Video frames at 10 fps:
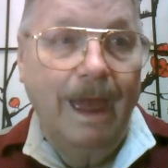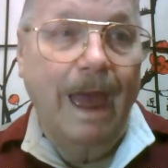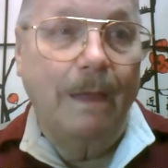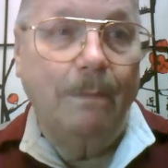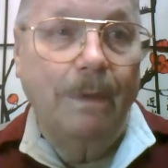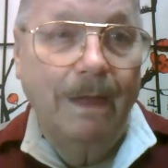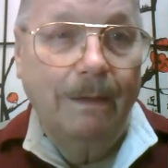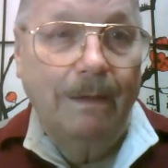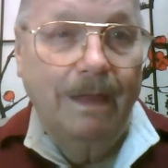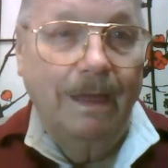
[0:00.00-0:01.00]
And
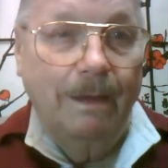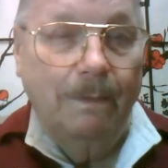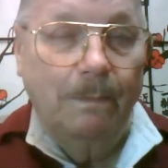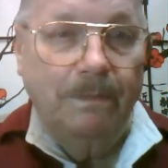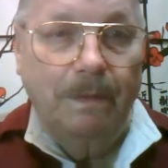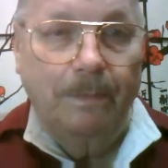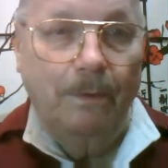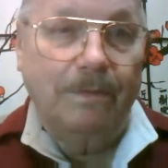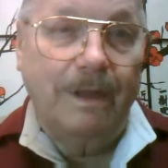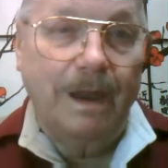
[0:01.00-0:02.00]
the
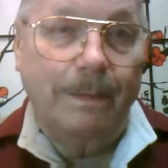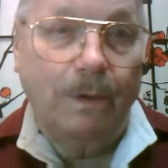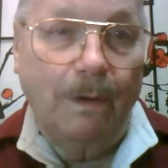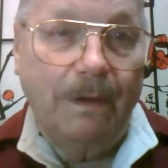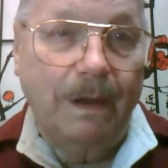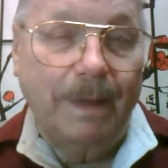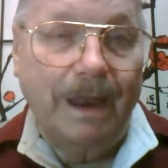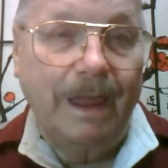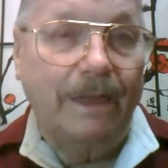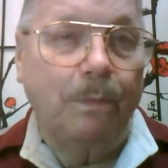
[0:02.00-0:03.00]
book that I'm talking about
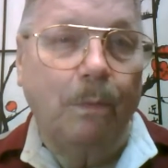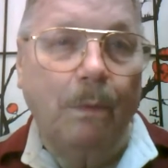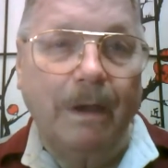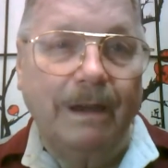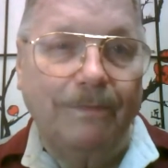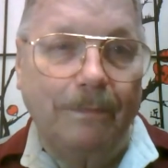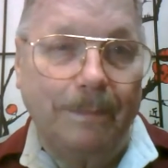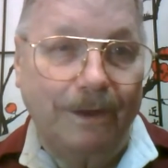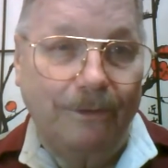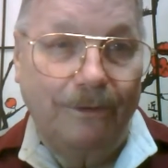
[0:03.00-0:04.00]
has wonderful
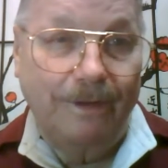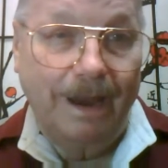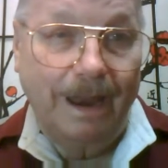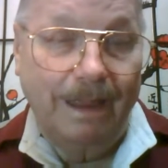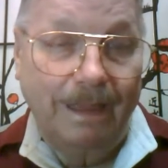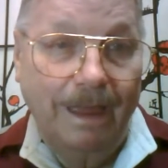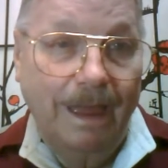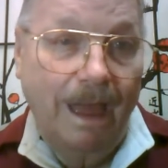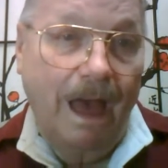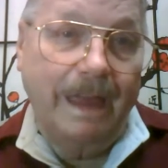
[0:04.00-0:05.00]
pictures in it.
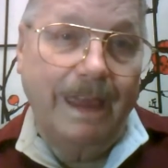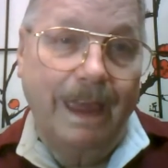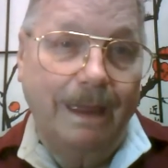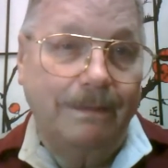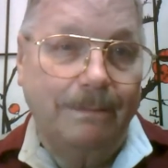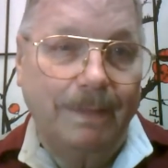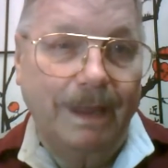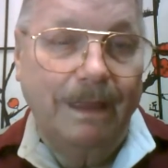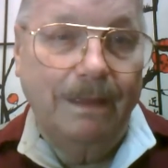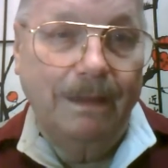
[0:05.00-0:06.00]
I can't
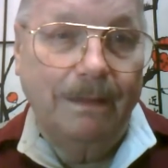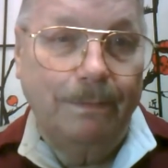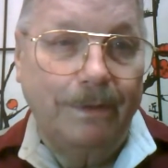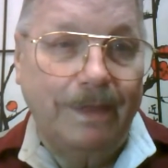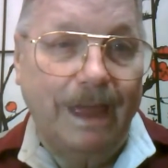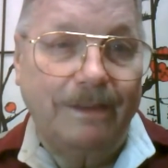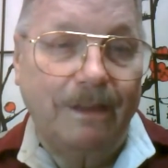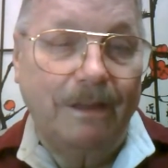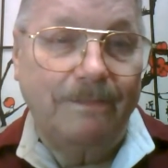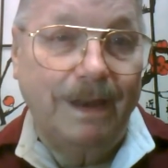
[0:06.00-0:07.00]
begin to put that stuff in